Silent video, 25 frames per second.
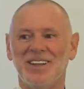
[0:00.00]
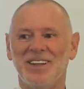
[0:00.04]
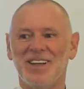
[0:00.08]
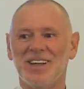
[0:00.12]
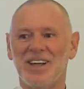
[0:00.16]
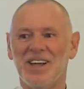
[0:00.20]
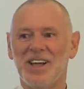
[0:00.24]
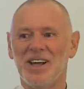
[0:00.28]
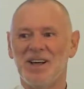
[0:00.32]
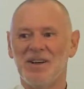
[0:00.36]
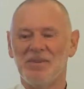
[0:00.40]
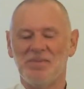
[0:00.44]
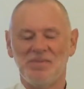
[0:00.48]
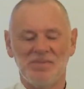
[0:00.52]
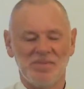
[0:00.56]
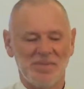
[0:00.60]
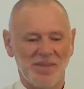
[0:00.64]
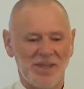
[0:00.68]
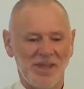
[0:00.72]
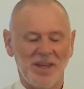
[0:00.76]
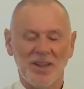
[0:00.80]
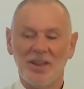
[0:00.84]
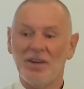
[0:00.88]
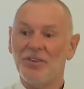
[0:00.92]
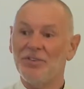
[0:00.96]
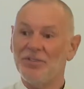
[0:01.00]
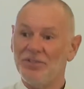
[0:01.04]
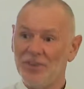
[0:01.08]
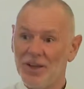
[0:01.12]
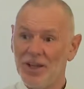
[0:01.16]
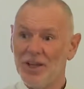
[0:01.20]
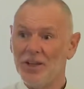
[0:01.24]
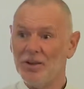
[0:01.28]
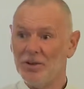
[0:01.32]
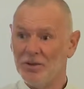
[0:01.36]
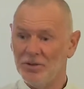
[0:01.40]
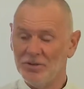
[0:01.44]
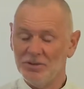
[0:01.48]
And I
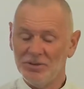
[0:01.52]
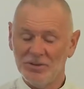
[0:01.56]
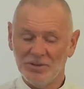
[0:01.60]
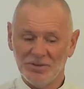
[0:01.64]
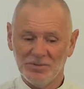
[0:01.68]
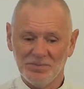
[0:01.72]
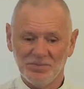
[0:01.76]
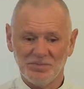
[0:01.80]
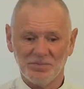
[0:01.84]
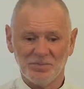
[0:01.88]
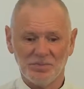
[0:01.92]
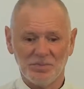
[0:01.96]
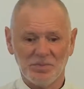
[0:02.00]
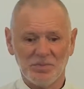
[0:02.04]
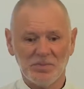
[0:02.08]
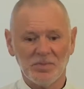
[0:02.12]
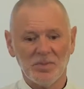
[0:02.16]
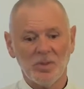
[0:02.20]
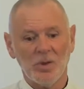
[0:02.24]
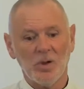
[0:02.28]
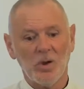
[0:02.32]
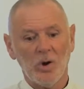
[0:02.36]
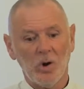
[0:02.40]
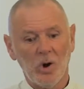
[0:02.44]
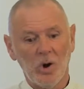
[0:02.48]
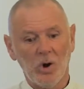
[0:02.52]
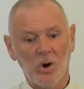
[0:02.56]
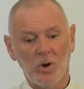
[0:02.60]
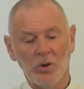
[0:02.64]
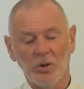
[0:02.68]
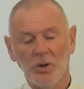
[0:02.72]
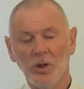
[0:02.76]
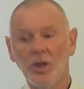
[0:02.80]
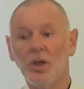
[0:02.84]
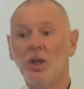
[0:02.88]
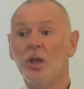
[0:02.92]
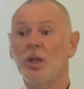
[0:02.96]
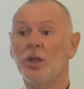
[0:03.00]
failed
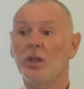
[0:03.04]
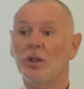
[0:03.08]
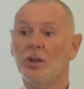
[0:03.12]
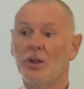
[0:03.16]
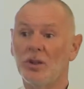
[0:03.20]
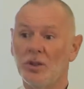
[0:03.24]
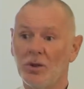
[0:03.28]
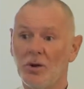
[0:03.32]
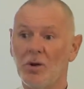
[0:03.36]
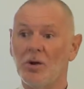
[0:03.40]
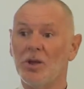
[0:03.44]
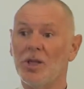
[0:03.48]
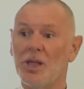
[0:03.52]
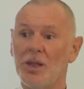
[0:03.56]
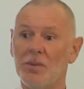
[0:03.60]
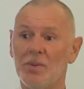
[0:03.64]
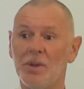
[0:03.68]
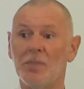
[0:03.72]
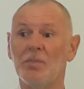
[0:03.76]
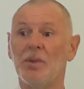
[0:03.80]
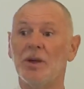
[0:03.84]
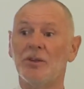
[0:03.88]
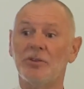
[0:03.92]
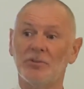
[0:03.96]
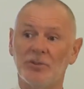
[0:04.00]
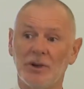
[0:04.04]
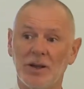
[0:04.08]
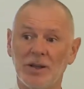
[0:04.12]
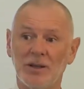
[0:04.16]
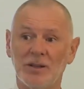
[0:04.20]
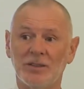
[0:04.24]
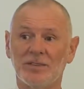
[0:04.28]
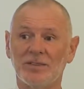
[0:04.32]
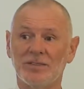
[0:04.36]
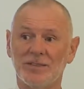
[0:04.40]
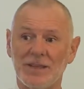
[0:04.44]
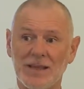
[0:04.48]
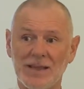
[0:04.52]
on not keeping my
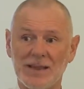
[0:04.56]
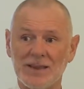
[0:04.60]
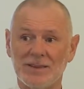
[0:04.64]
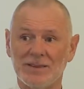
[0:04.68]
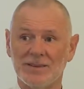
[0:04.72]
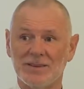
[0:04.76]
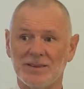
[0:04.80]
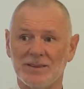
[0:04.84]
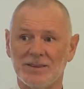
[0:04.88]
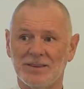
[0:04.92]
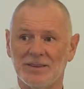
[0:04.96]
trainer's state.